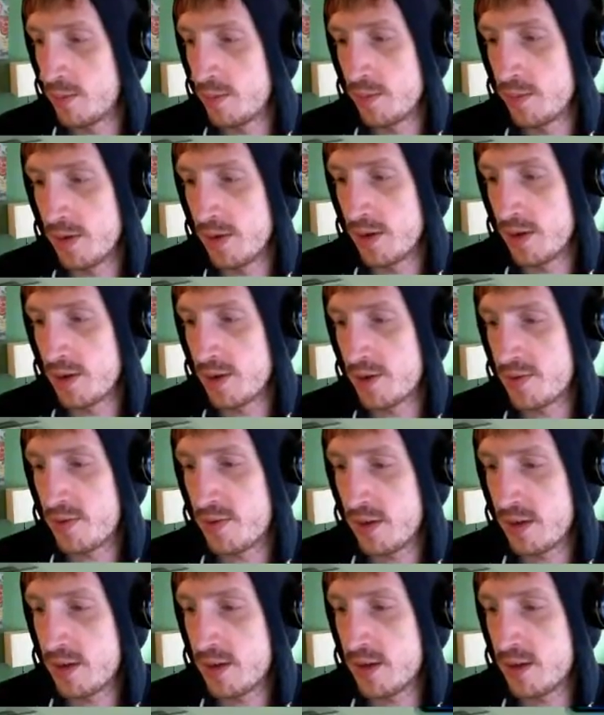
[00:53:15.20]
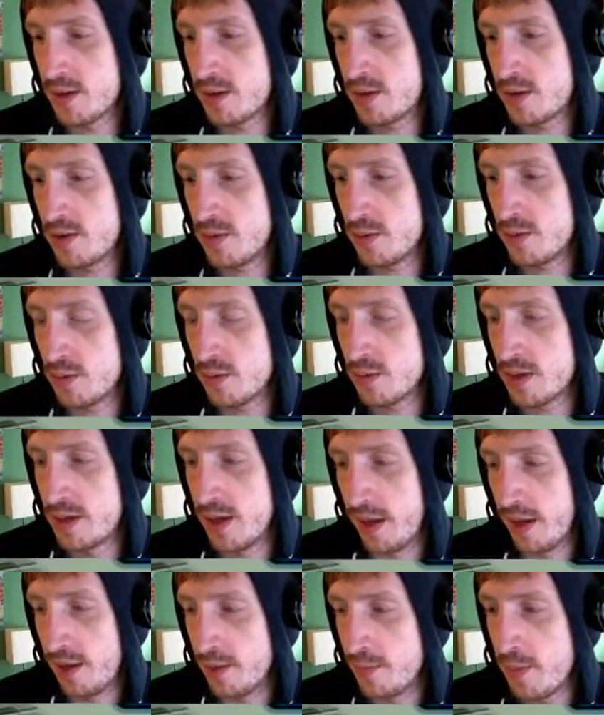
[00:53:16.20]
It's fun to
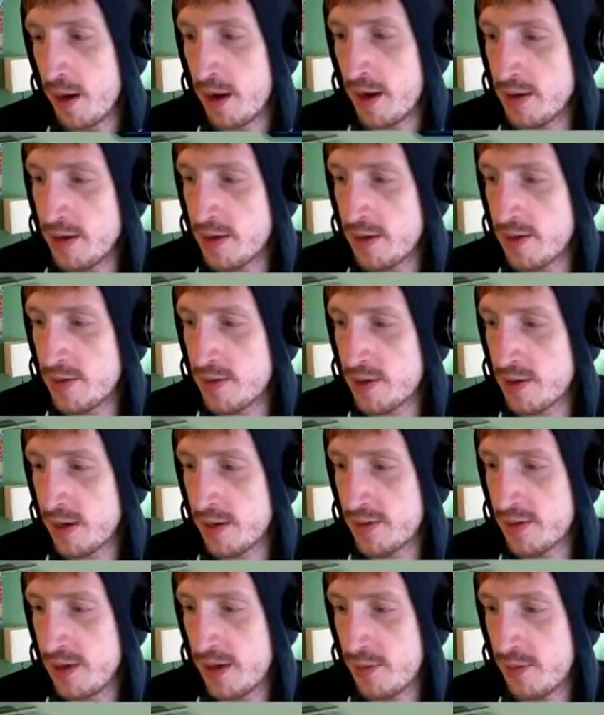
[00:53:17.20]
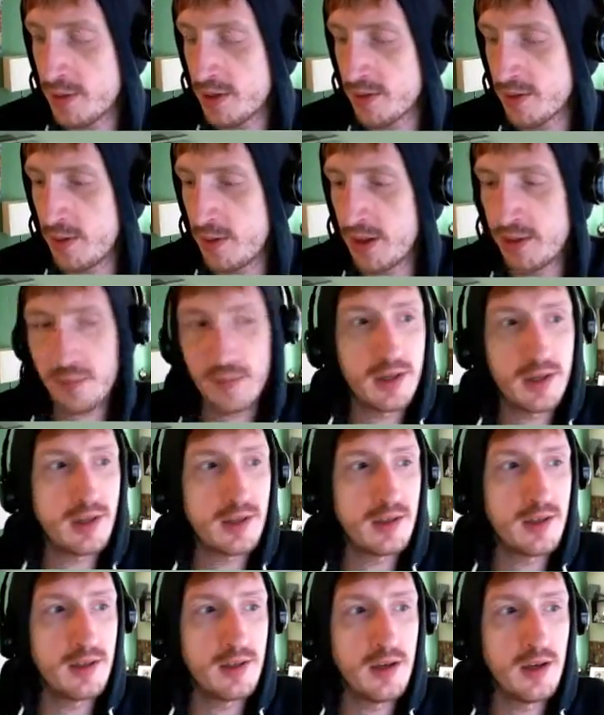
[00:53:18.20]
data mine these kinds of games as a
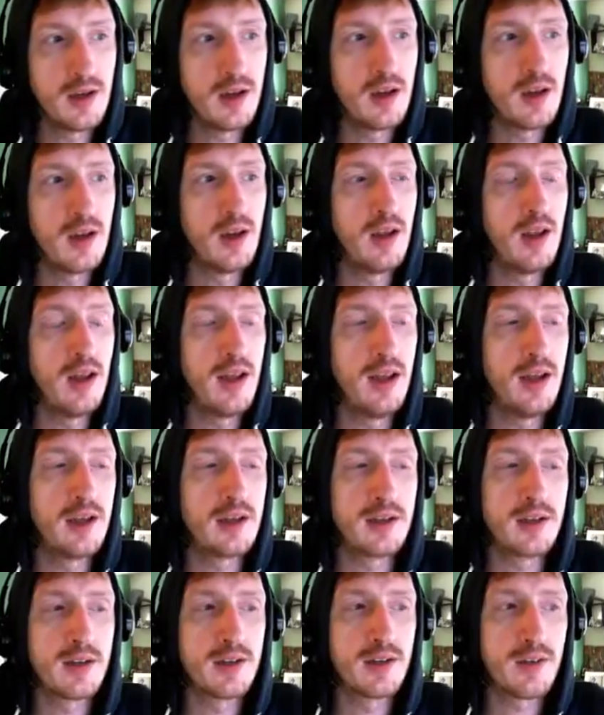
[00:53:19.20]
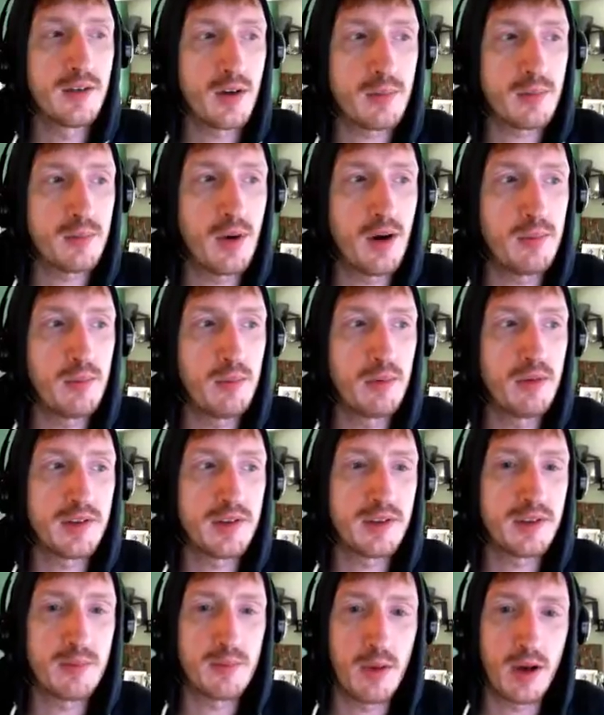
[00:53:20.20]
mathematician and construct
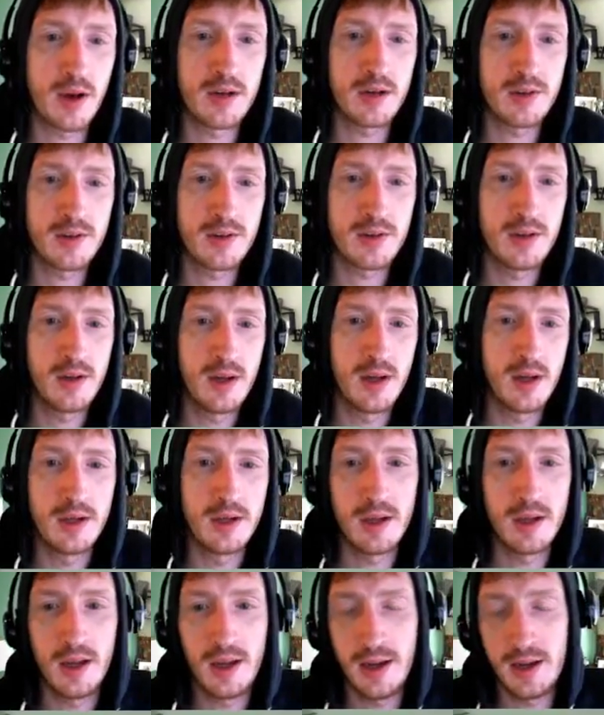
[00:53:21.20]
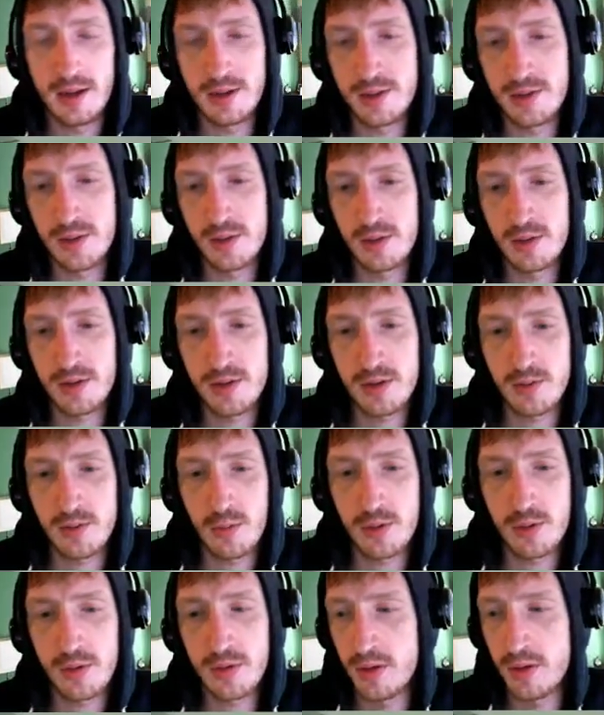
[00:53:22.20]
probabilistic models and so on and so
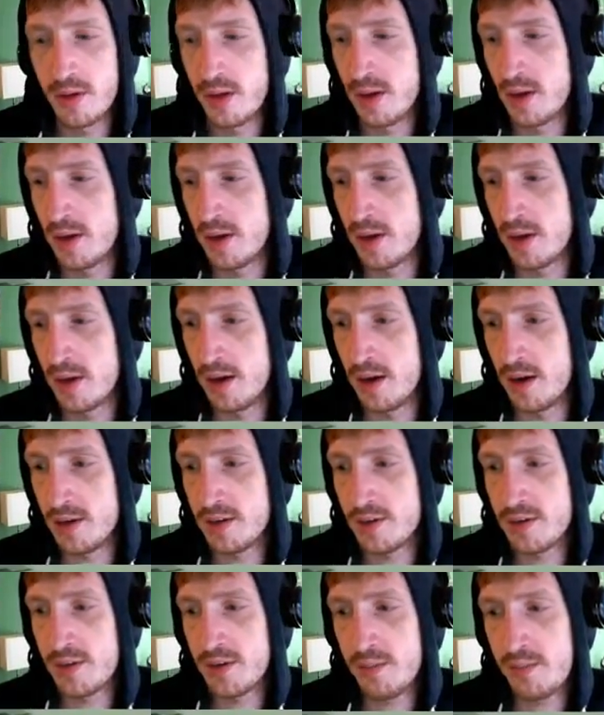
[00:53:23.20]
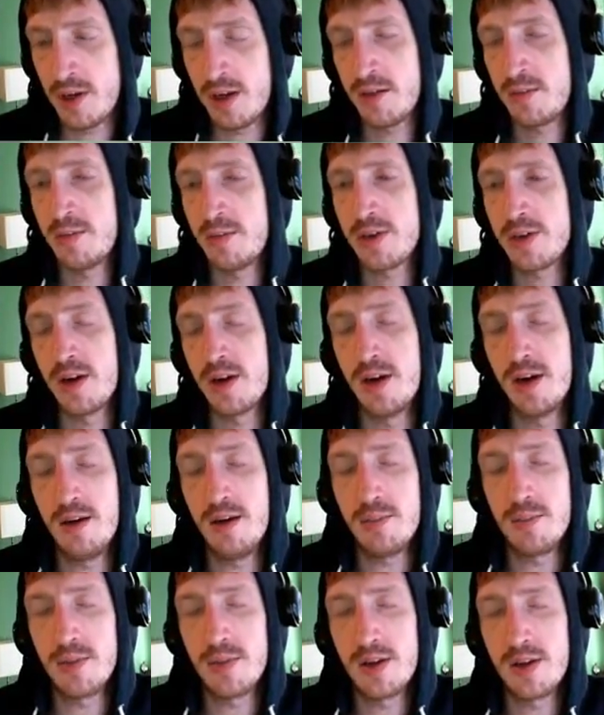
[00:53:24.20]
forth. Sometimes
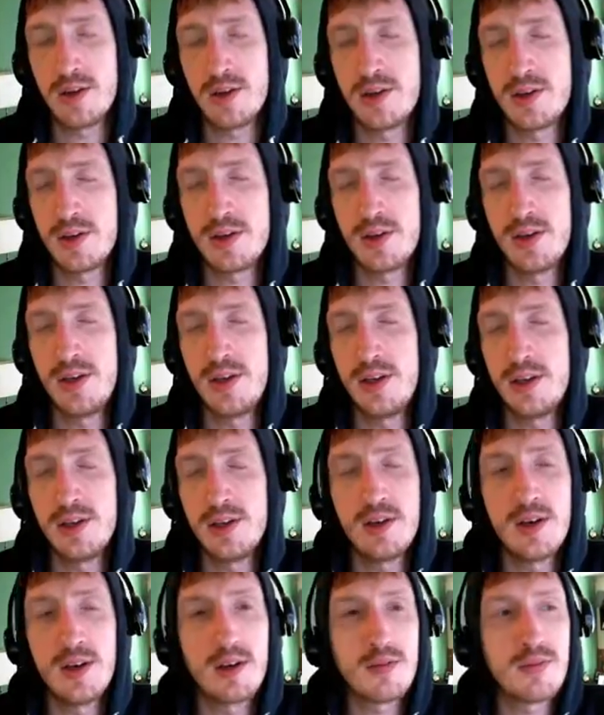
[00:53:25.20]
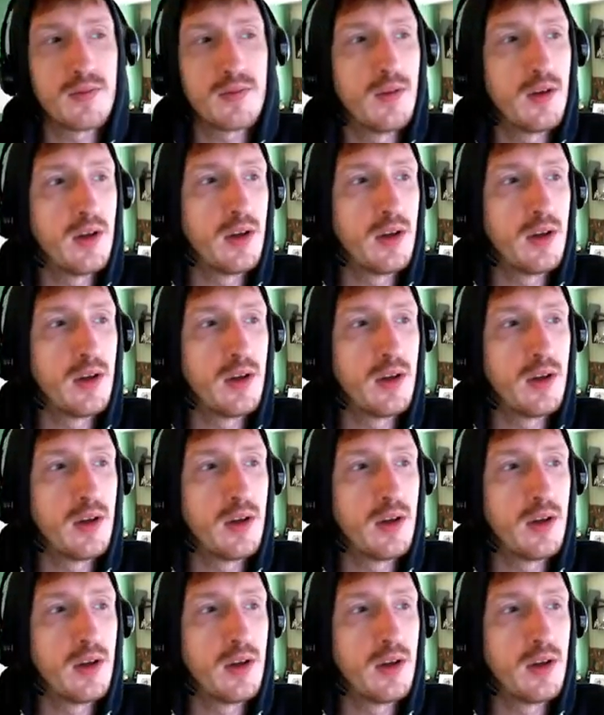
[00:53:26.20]
it's just easy enough